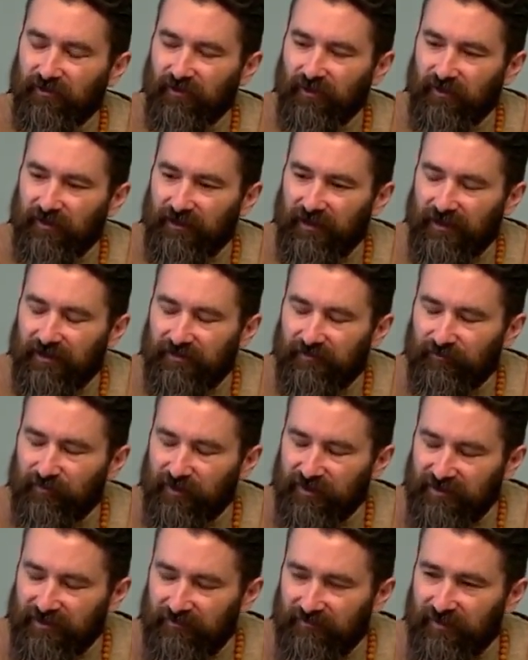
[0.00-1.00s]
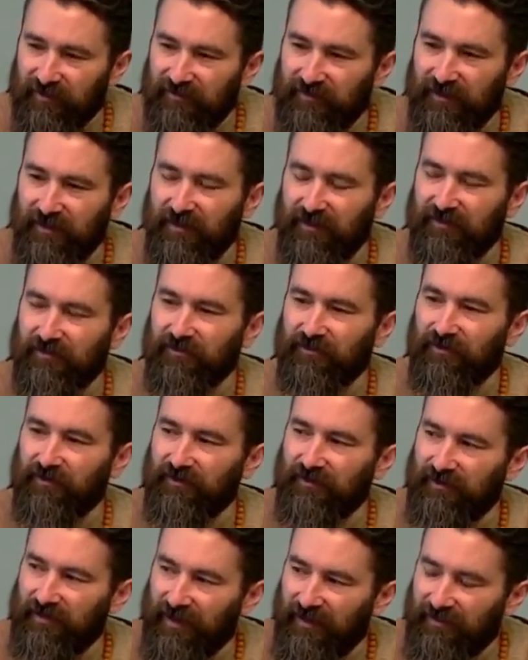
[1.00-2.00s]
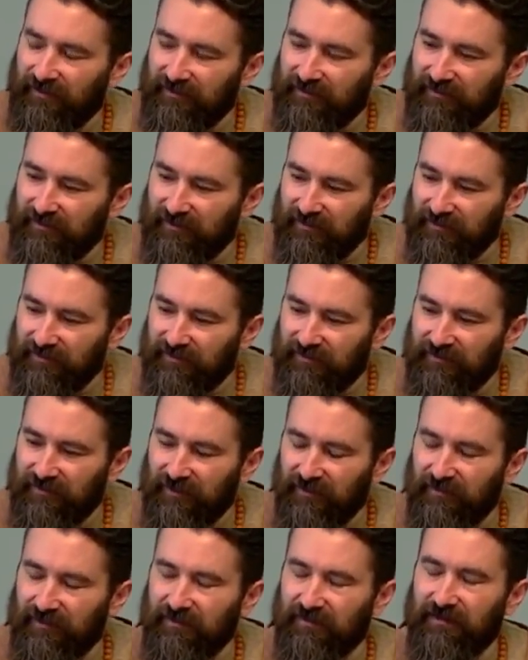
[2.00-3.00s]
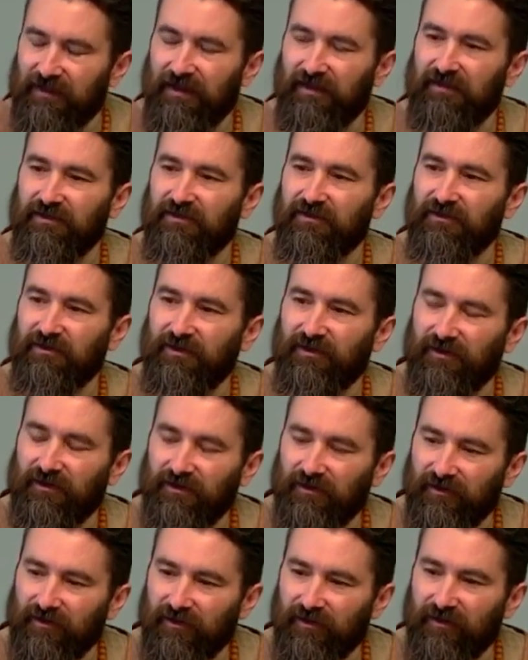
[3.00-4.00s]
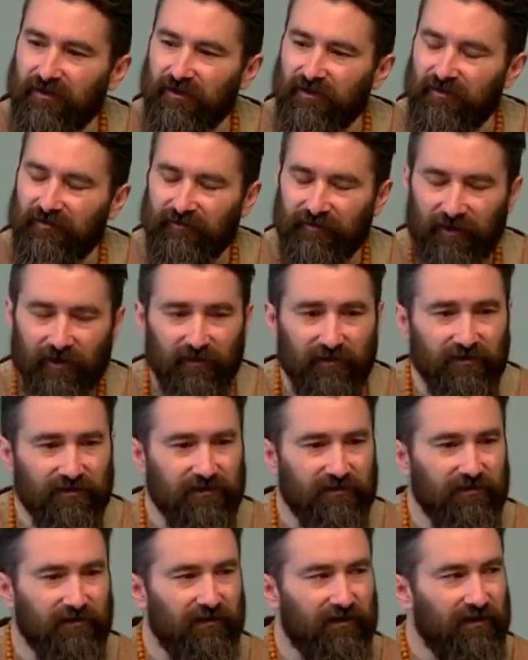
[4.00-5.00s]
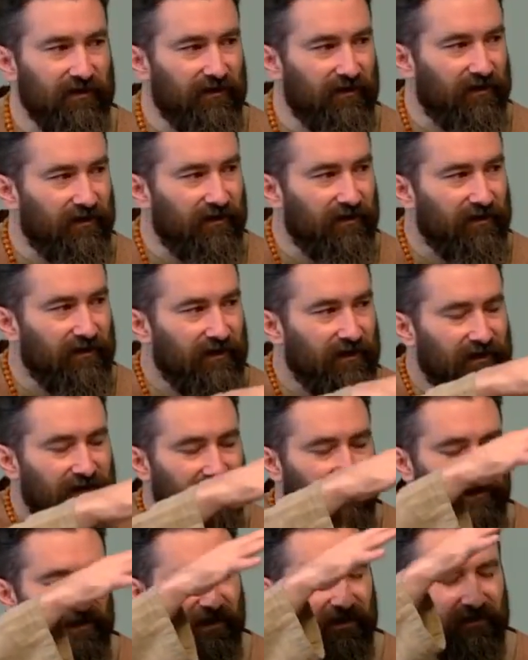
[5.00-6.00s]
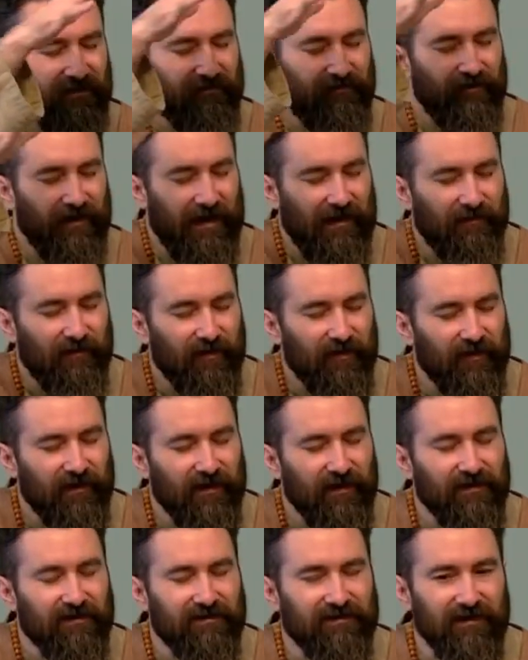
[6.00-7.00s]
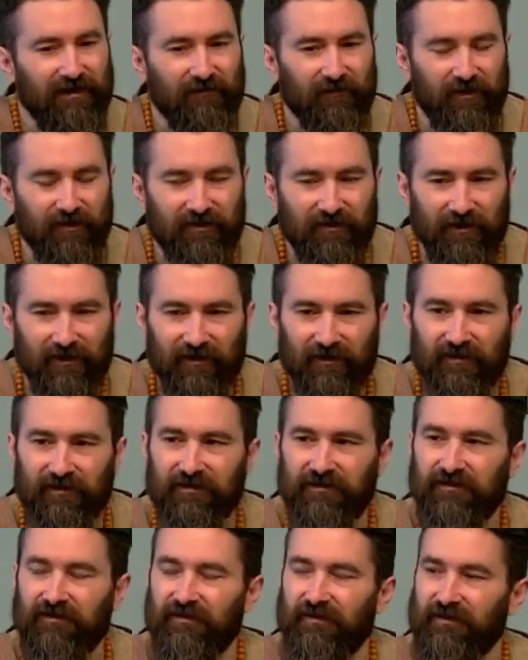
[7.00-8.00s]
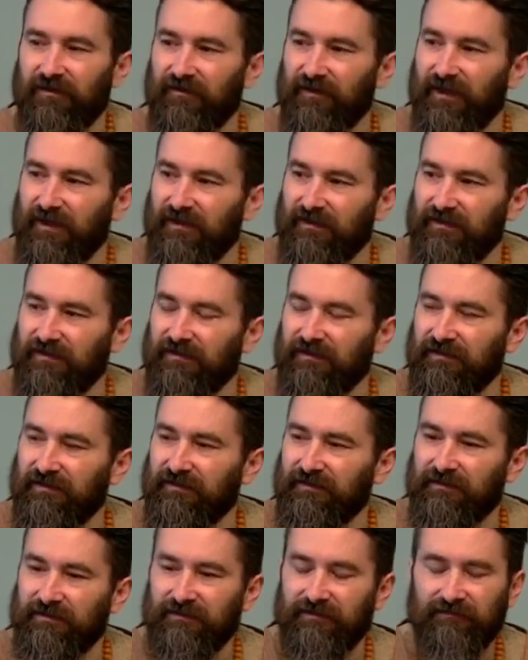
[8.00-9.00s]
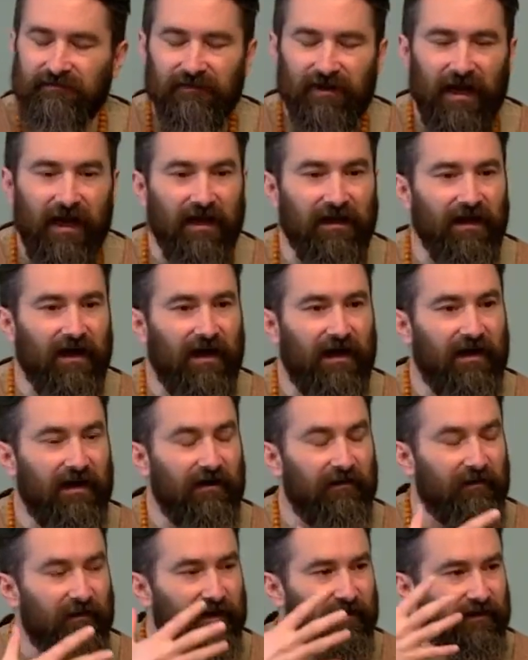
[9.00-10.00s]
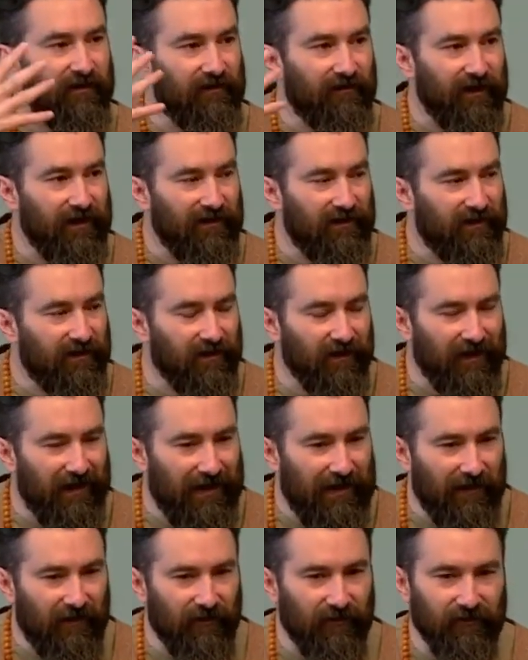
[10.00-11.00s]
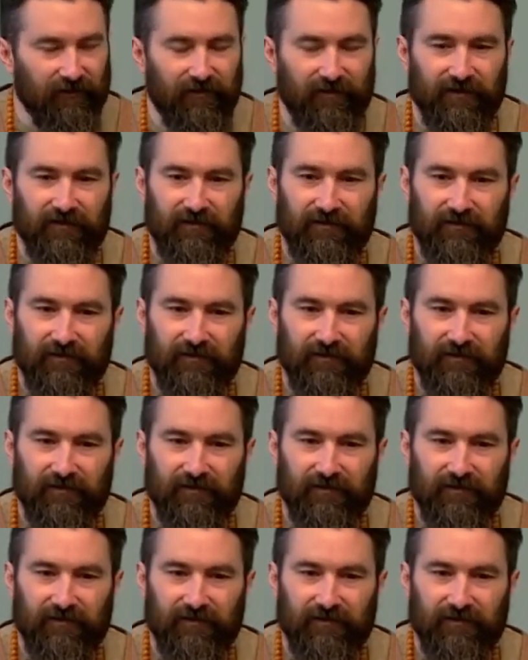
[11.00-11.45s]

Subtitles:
condenses, descends to earth, flows through the earth, and evaporates and returns to the great al-ama, the great cloud,